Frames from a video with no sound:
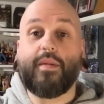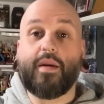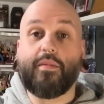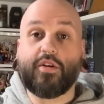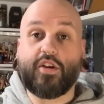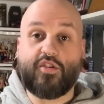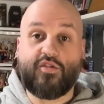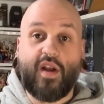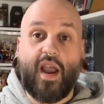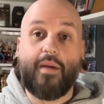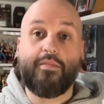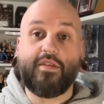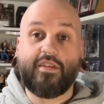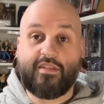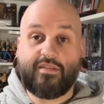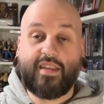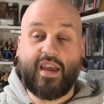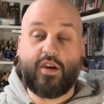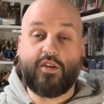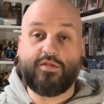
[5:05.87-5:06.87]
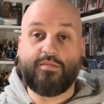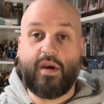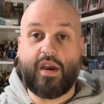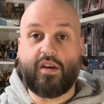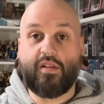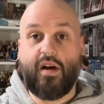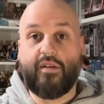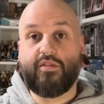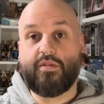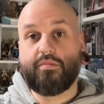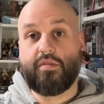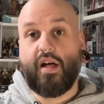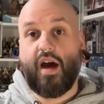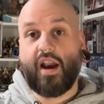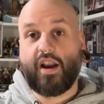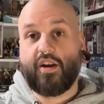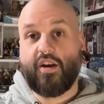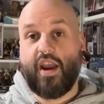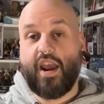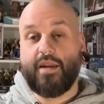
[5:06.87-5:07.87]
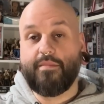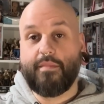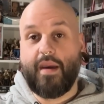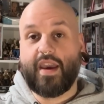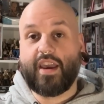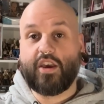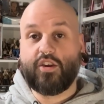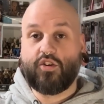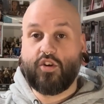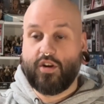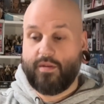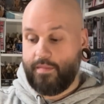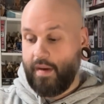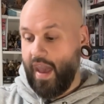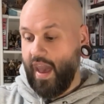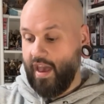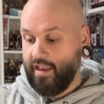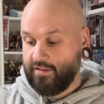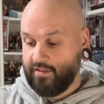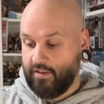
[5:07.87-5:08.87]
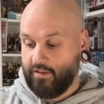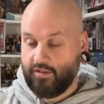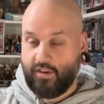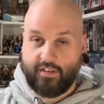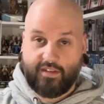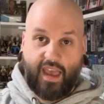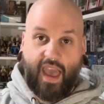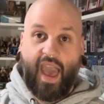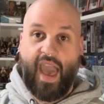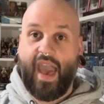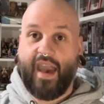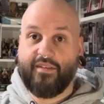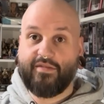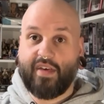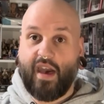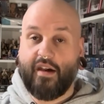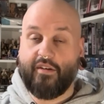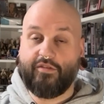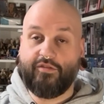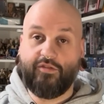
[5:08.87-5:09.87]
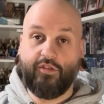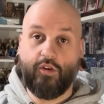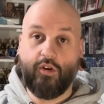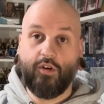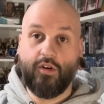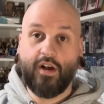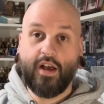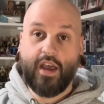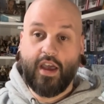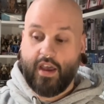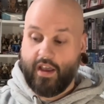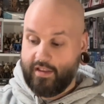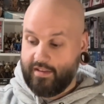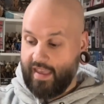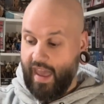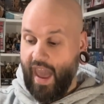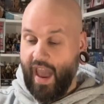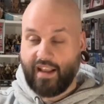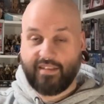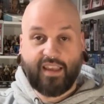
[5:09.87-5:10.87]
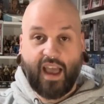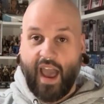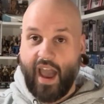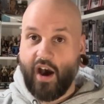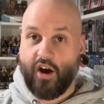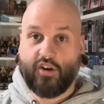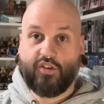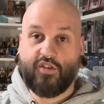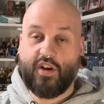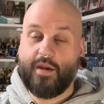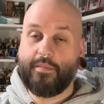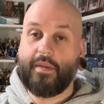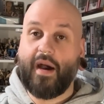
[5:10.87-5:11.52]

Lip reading: able to grab the stick with my glove and blocker and make good passes because I have that full tactile grip.